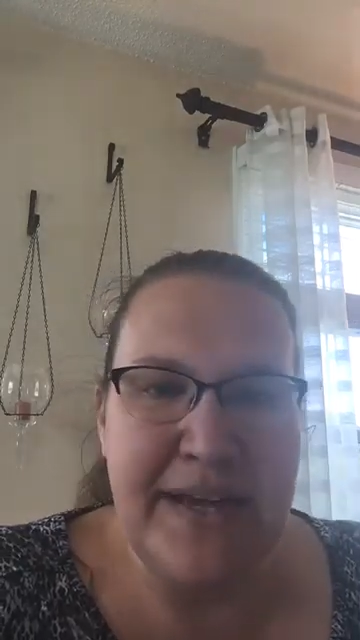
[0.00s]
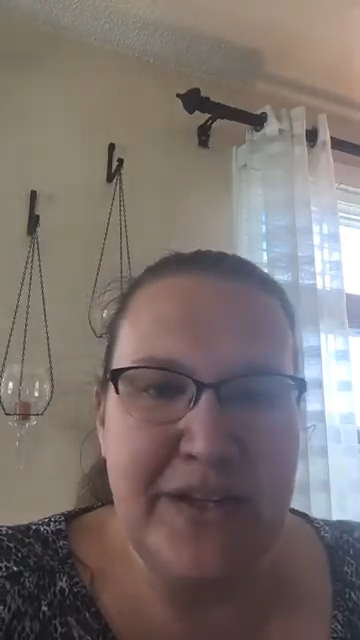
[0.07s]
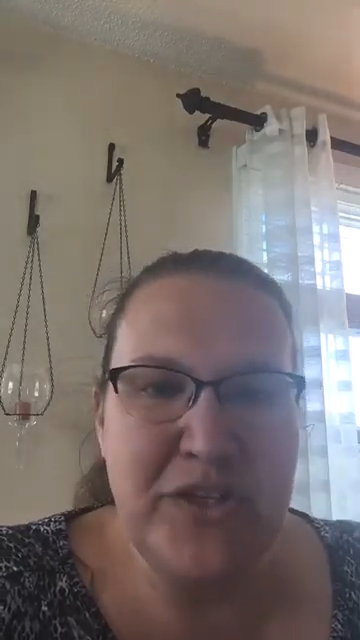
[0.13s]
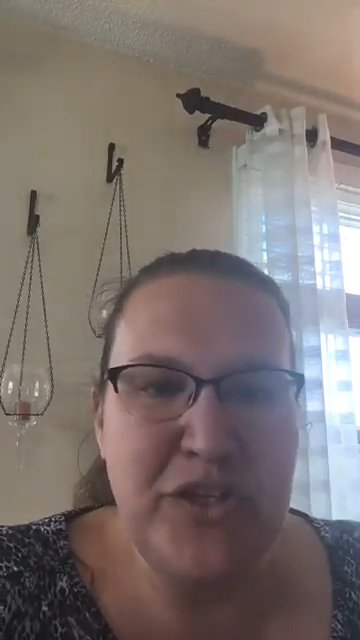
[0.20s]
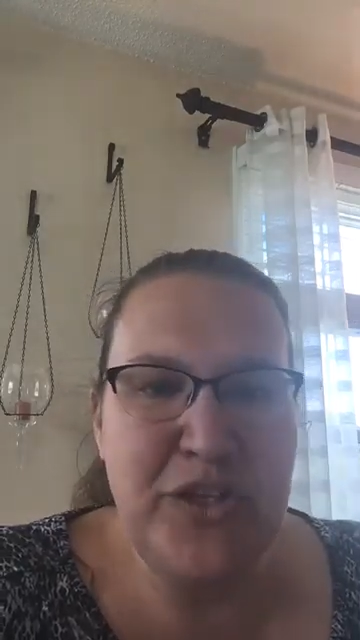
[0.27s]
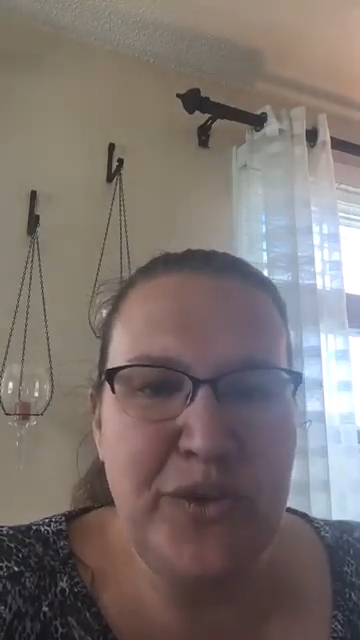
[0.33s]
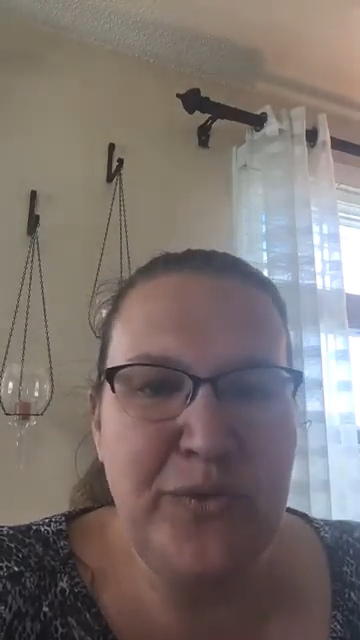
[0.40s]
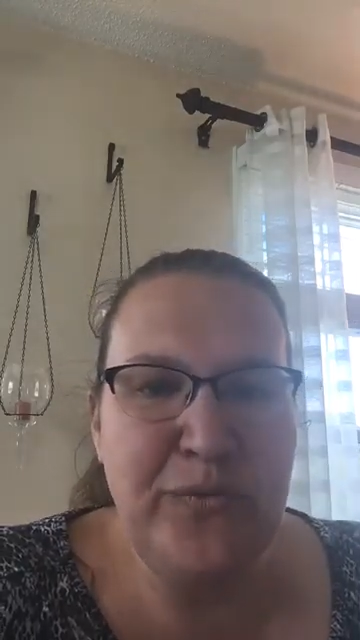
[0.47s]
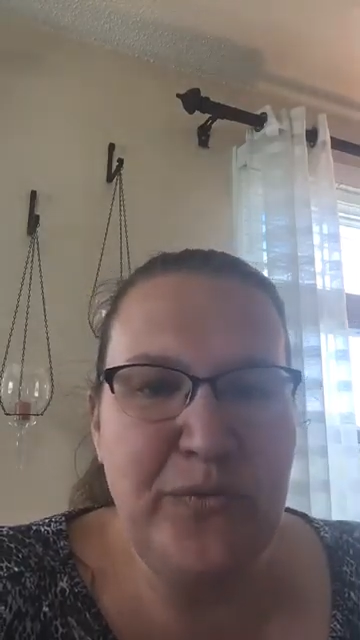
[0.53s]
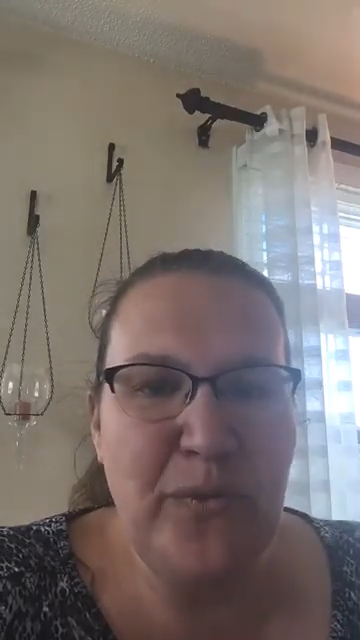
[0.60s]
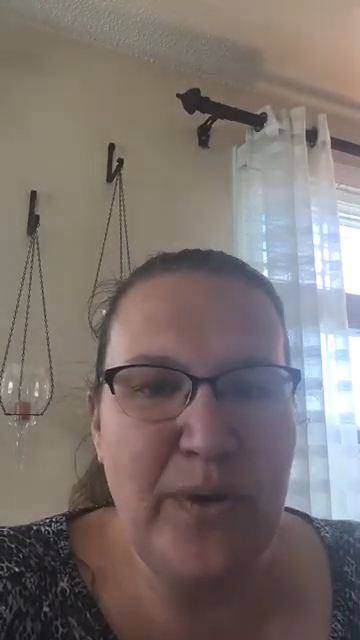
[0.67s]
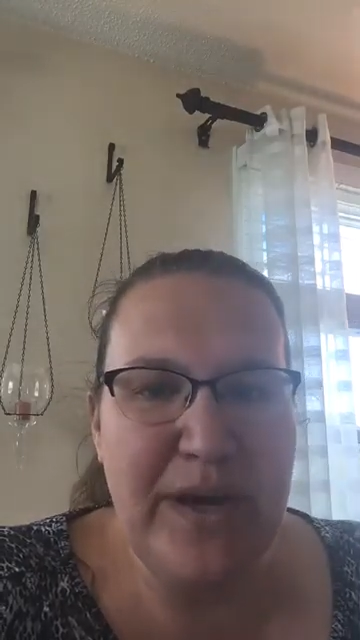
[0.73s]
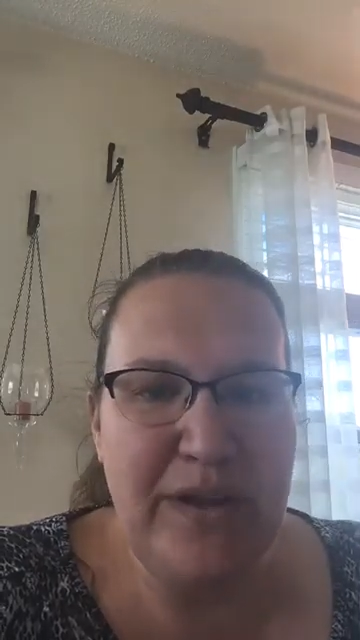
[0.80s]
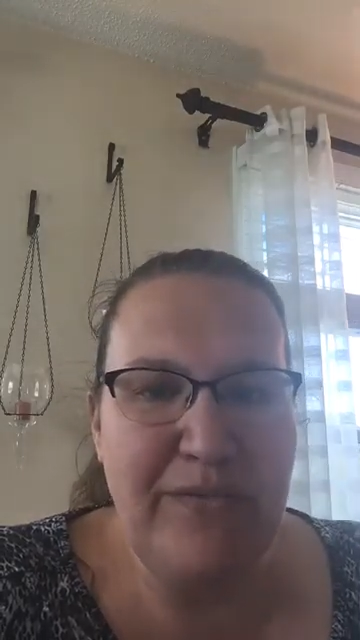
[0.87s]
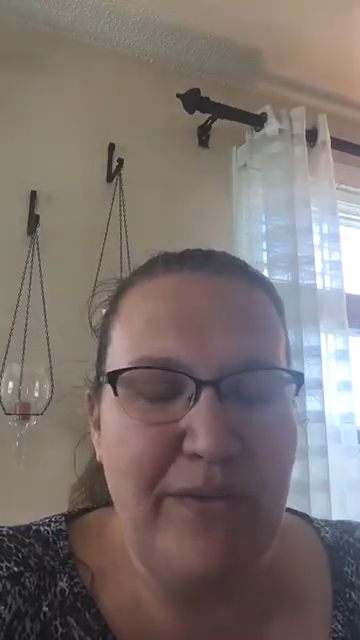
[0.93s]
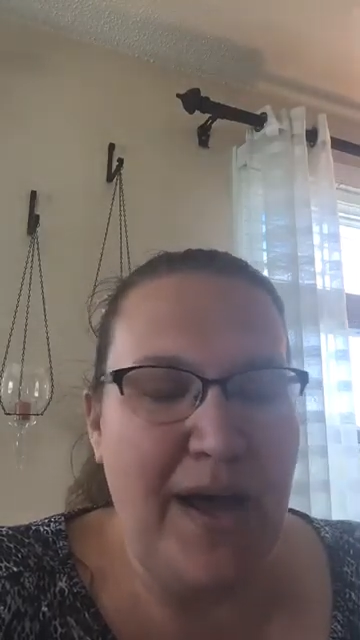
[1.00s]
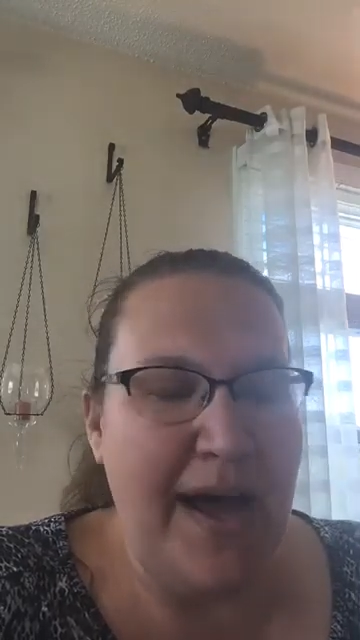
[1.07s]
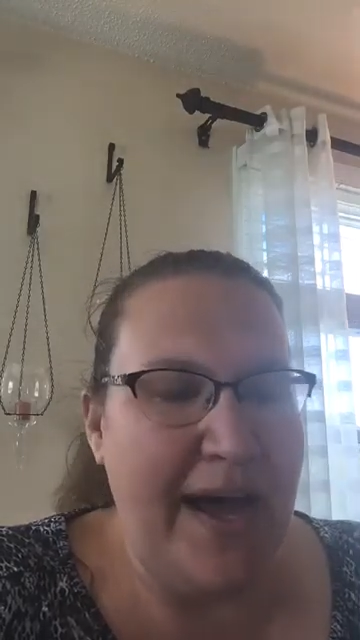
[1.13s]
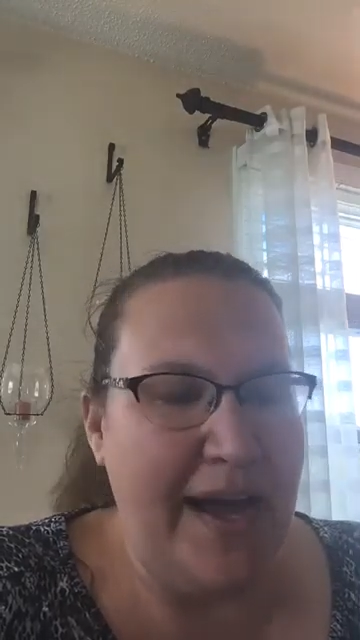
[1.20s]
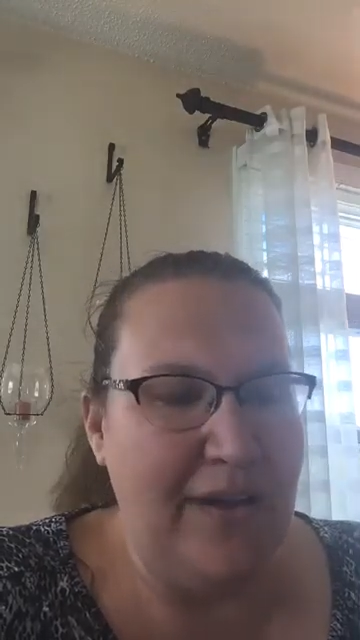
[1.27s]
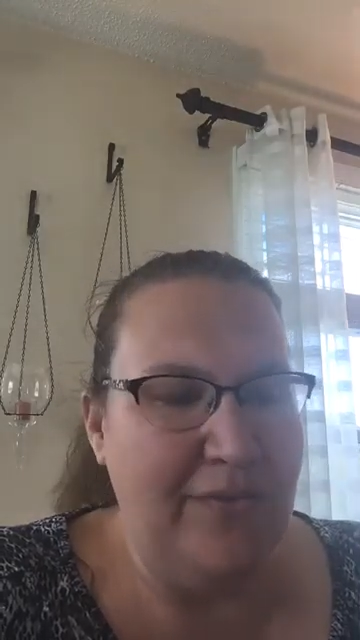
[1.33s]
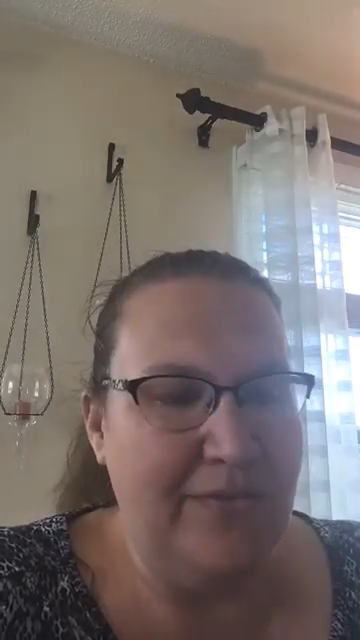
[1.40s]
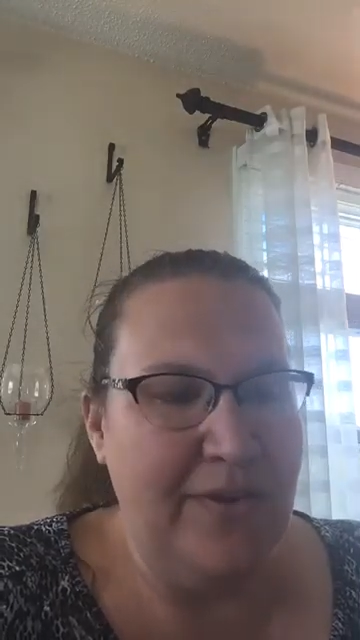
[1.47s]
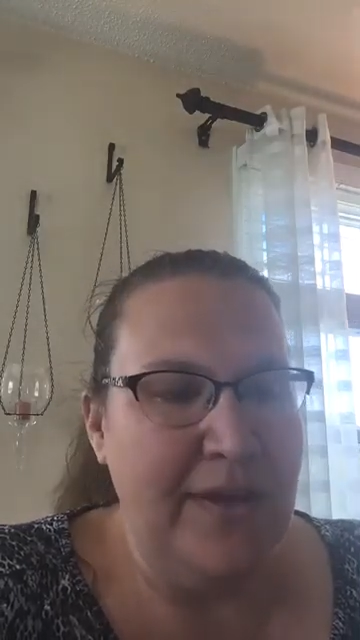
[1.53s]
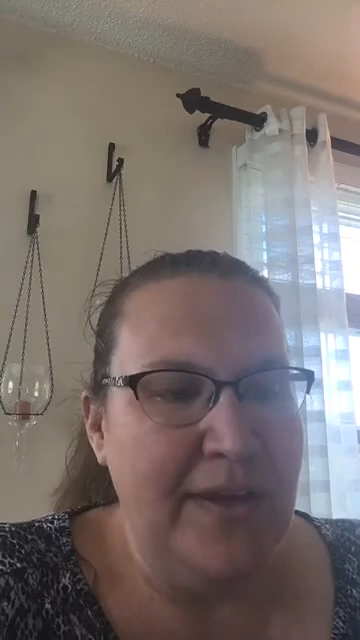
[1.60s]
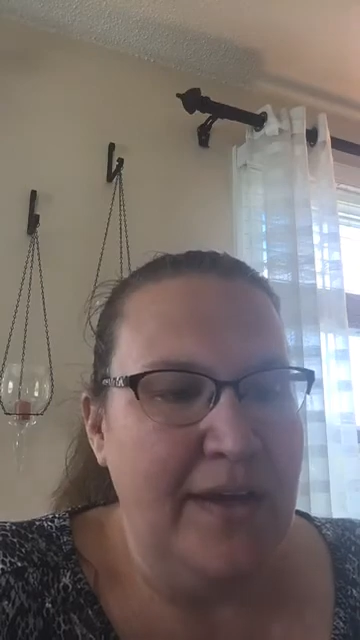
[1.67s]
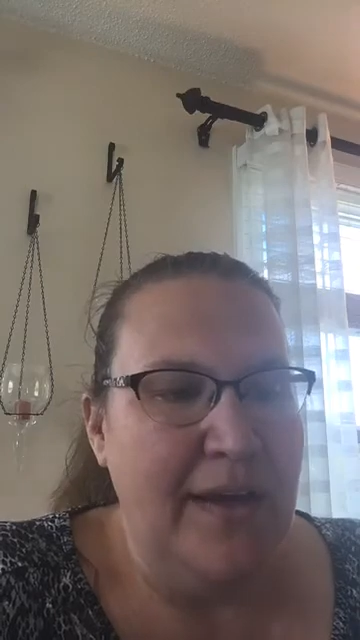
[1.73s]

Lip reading: at 2:45.